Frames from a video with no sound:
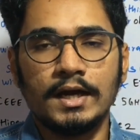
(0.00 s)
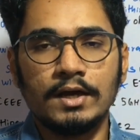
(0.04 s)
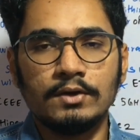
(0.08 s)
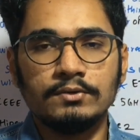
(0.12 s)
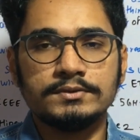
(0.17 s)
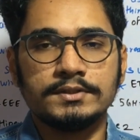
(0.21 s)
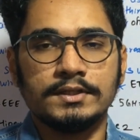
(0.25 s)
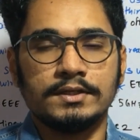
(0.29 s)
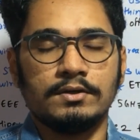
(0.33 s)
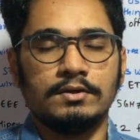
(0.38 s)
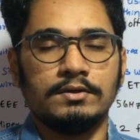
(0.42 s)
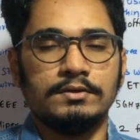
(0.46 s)

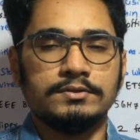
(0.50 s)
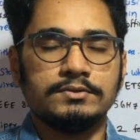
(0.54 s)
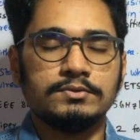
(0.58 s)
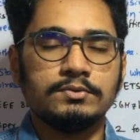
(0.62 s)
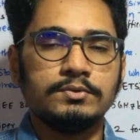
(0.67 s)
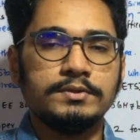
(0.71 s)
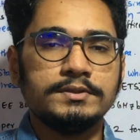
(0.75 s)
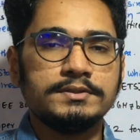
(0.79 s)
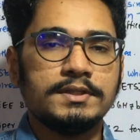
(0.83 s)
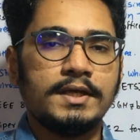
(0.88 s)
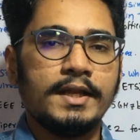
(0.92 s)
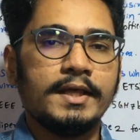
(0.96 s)
house and all.
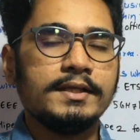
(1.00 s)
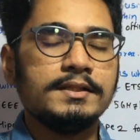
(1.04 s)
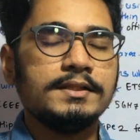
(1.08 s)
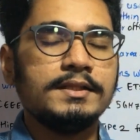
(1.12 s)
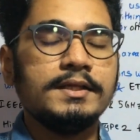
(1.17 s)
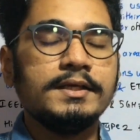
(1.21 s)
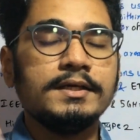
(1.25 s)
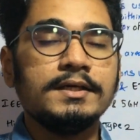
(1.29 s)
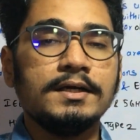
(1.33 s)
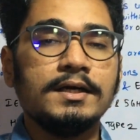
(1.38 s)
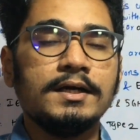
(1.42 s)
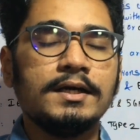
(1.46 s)
So it's like
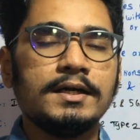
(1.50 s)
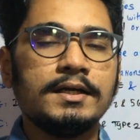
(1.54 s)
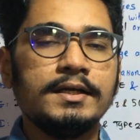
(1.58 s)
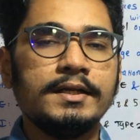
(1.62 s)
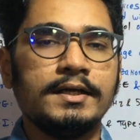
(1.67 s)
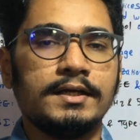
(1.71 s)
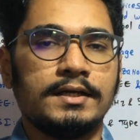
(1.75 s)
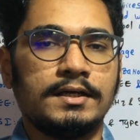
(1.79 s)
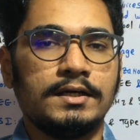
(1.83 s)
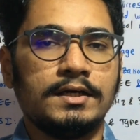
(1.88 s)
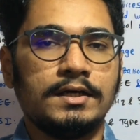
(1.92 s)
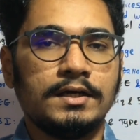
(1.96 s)
the
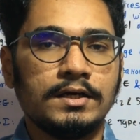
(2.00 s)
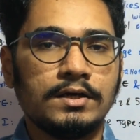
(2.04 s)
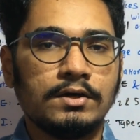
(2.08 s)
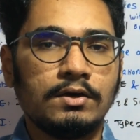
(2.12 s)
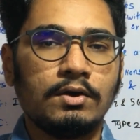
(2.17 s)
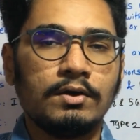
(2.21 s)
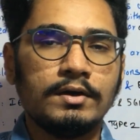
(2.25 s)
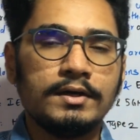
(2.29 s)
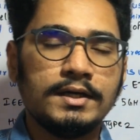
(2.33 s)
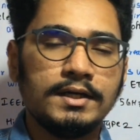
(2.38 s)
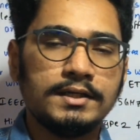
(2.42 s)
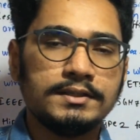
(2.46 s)
earlier
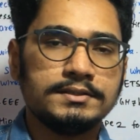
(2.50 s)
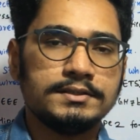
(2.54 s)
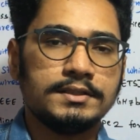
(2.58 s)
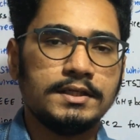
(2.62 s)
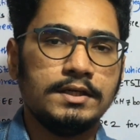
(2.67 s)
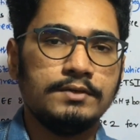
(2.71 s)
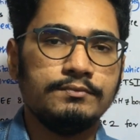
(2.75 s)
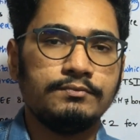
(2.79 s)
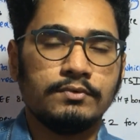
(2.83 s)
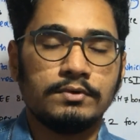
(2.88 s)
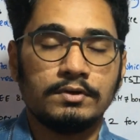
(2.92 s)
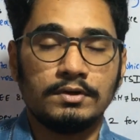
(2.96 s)
cordless
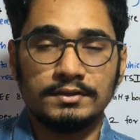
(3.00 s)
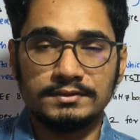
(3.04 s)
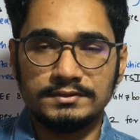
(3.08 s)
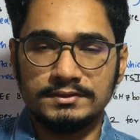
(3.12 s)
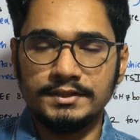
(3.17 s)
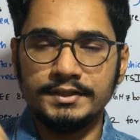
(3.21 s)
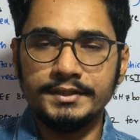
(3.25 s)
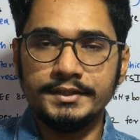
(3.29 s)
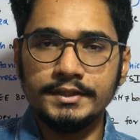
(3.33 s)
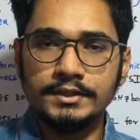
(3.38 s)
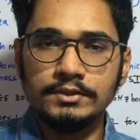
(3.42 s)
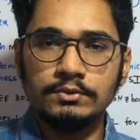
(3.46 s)
telephone or
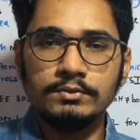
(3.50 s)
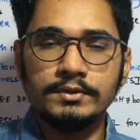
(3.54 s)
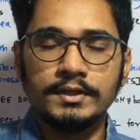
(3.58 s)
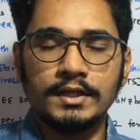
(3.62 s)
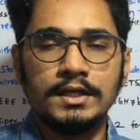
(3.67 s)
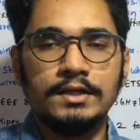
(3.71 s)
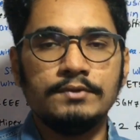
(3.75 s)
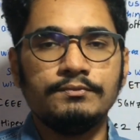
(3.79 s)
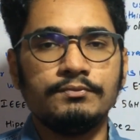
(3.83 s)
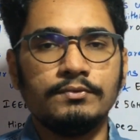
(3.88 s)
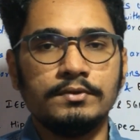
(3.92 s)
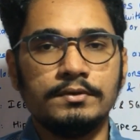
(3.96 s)
CD to
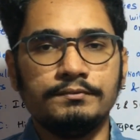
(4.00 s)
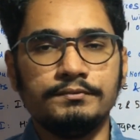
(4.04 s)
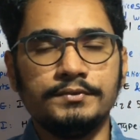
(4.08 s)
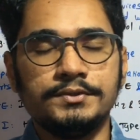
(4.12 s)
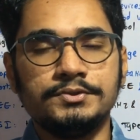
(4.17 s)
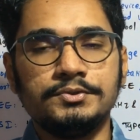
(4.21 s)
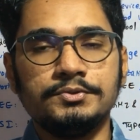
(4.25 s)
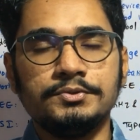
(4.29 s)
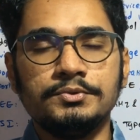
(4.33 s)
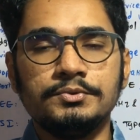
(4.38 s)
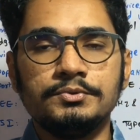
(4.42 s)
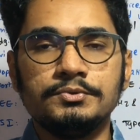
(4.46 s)
telephone,
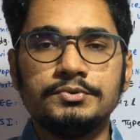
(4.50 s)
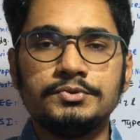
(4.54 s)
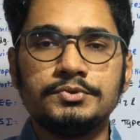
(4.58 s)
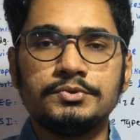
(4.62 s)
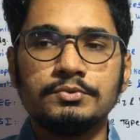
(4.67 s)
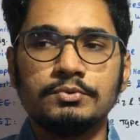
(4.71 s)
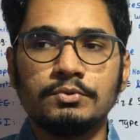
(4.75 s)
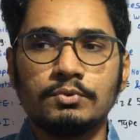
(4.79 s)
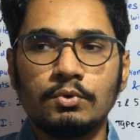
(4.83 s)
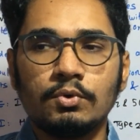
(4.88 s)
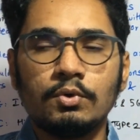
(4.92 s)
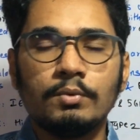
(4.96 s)
which you used
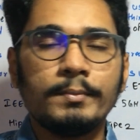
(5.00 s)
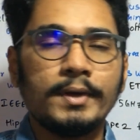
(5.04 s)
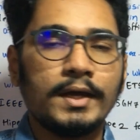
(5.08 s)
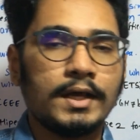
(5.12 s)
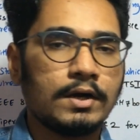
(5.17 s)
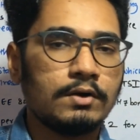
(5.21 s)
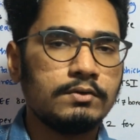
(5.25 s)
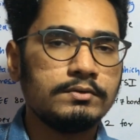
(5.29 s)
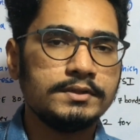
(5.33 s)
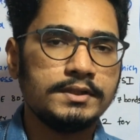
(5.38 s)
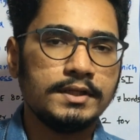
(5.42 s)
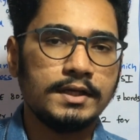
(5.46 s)
to roam
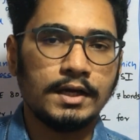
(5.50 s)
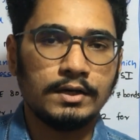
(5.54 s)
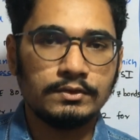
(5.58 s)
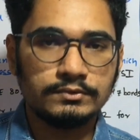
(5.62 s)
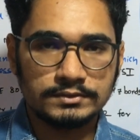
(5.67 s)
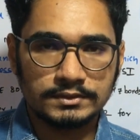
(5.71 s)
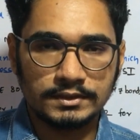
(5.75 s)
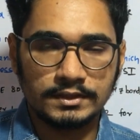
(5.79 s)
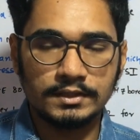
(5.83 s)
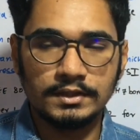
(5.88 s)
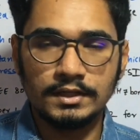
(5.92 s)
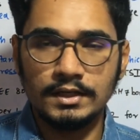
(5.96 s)
around the
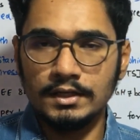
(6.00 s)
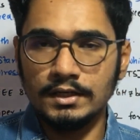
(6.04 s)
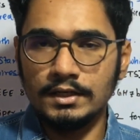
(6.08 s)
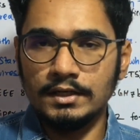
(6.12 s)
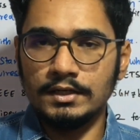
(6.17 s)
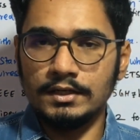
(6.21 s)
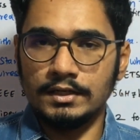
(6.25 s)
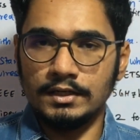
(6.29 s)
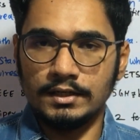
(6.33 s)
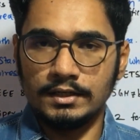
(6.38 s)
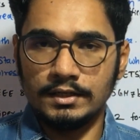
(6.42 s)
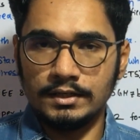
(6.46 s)
house and
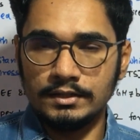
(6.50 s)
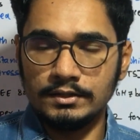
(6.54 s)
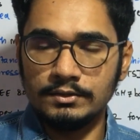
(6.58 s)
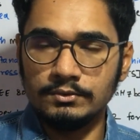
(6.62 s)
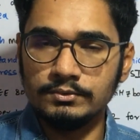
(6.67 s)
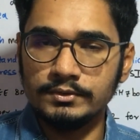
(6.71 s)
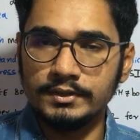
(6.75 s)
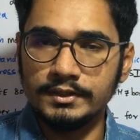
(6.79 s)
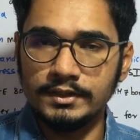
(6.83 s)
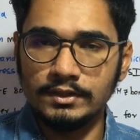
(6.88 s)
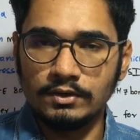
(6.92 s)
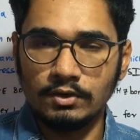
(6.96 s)

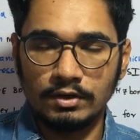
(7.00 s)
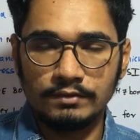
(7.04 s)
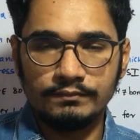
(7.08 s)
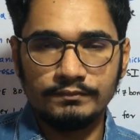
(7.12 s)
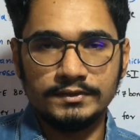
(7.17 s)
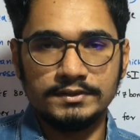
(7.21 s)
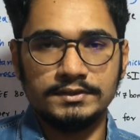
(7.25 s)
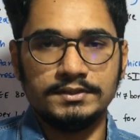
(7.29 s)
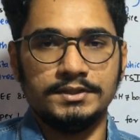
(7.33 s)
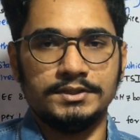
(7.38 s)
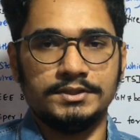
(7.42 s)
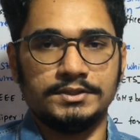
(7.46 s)
do the
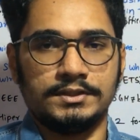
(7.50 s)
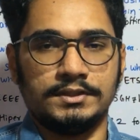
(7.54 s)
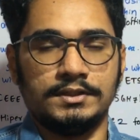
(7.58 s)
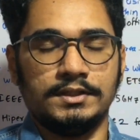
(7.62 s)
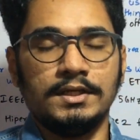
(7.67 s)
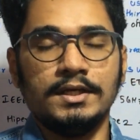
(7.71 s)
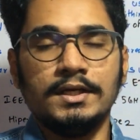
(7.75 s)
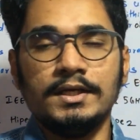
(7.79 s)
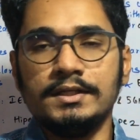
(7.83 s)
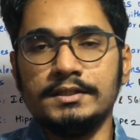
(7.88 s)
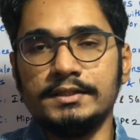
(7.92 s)
conversation.